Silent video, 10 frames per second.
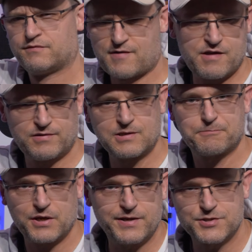500
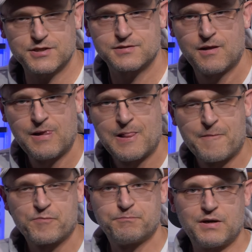pages,
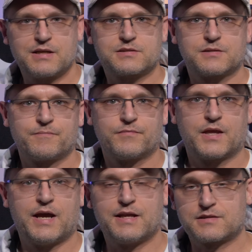but
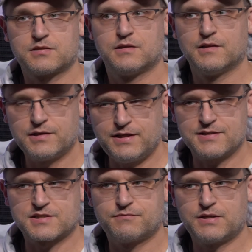at
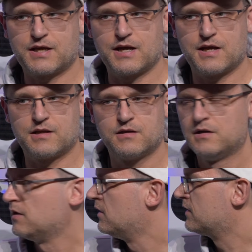least we can
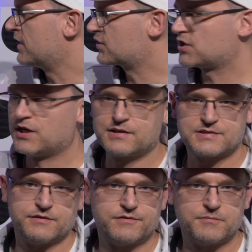share
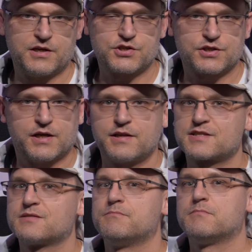this information, and
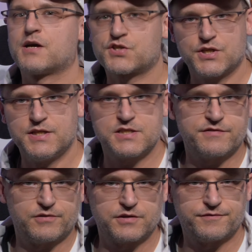it's much easier
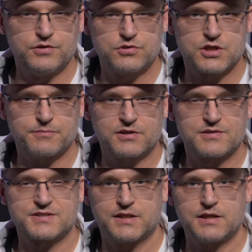for the future,
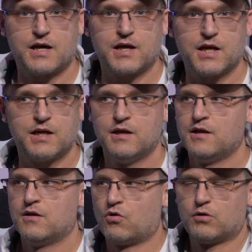because then
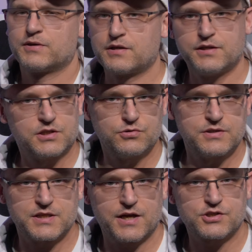all what I need to do
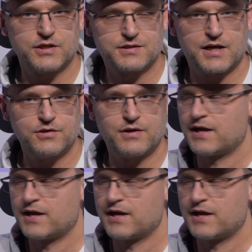is actually tell you,